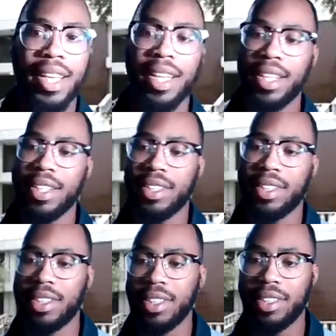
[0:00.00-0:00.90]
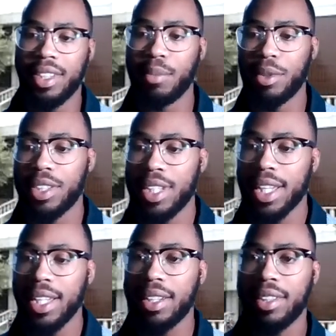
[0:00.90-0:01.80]
is December
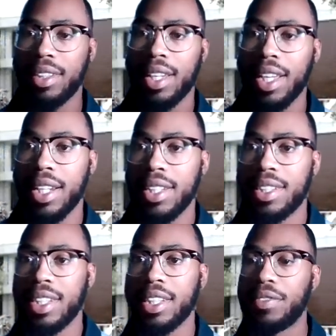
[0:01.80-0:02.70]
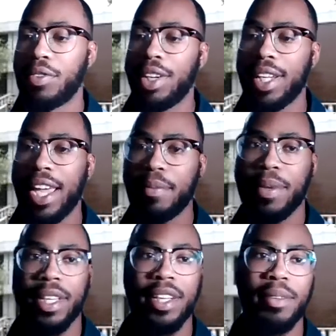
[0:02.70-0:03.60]
2nd. It is 6:48
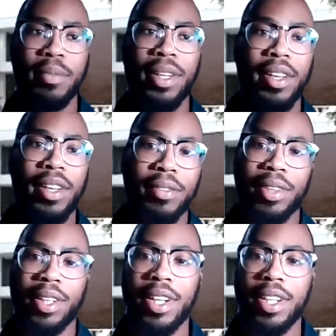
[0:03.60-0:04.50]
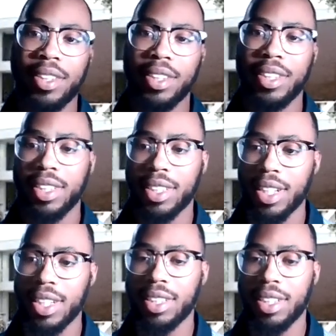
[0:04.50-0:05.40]
p.m. We're here to
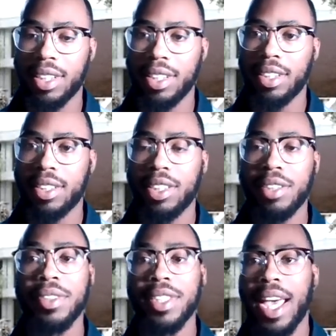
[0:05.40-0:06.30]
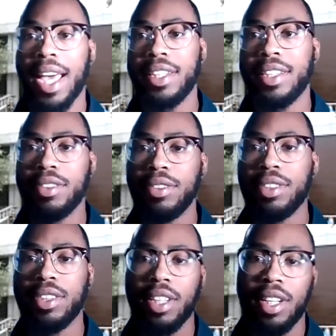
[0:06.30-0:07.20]
discuss students'
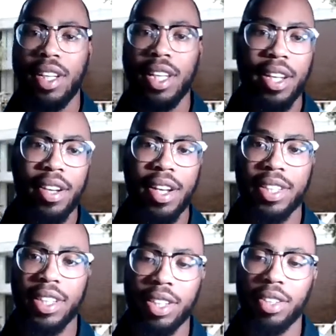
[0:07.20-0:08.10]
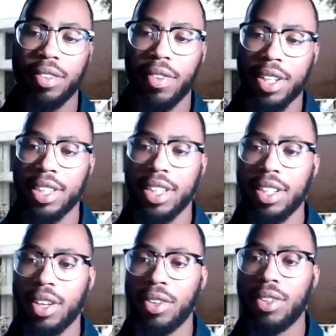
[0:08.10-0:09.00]
attitudes here at Southern University
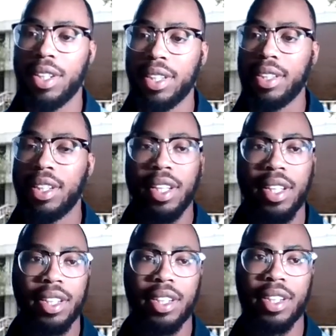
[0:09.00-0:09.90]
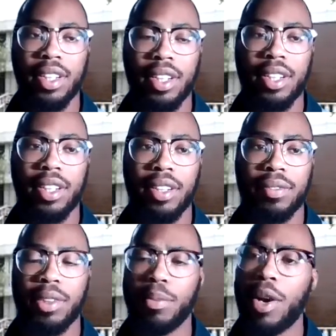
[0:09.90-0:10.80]
on
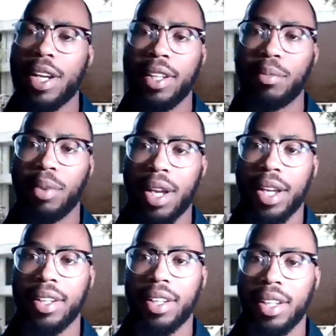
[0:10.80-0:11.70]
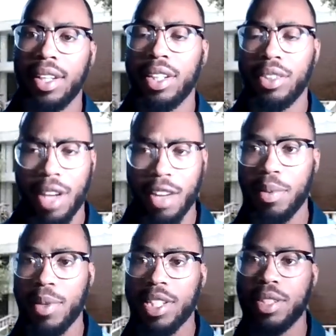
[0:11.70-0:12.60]
the marketing brand. Do I have
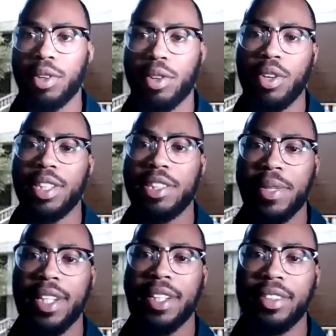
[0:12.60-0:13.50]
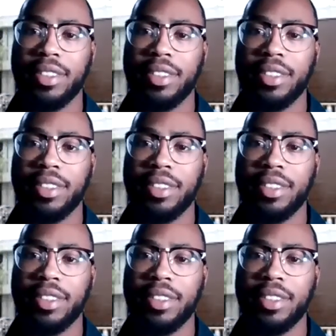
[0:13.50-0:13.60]
permission to record this meeting?